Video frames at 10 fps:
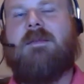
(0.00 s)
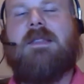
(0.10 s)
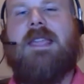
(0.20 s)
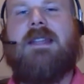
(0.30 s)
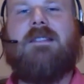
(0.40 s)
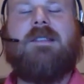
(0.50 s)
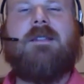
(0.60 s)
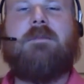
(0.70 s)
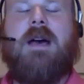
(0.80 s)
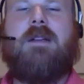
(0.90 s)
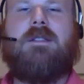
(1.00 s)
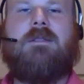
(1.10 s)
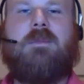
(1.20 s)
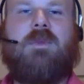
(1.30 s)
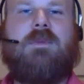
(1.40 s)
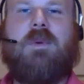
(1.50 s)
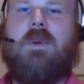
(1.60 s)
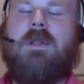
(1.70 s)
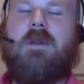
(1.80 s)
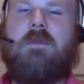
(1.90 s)
Take it as a positive moving
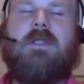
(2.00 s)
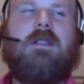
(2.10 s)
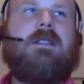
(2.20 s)
forward, hopefully.